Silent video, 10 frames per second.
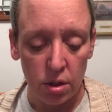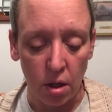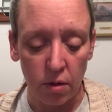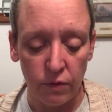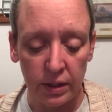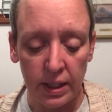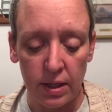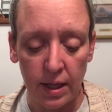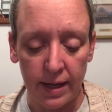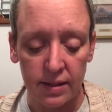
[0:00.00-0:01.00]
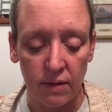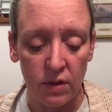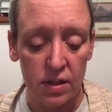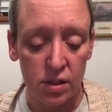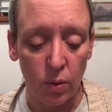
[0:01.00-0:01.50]
dog friendly
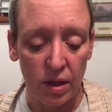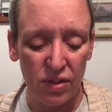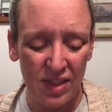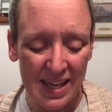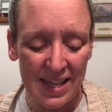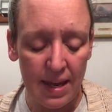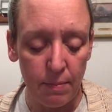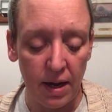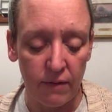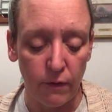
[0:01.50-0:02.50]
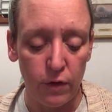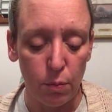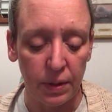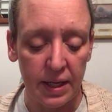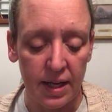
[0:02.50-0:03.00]
activities, so I think he might have a few
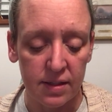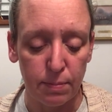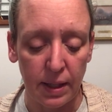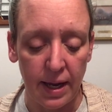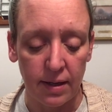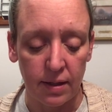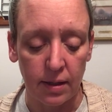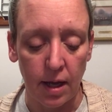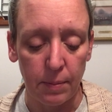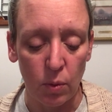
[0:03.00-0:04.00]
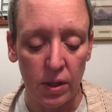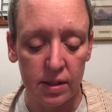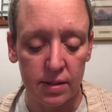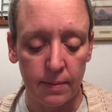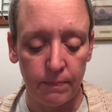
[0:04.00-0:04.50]
playdates planned in the coming
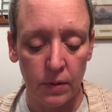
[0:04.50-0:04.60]
weeks.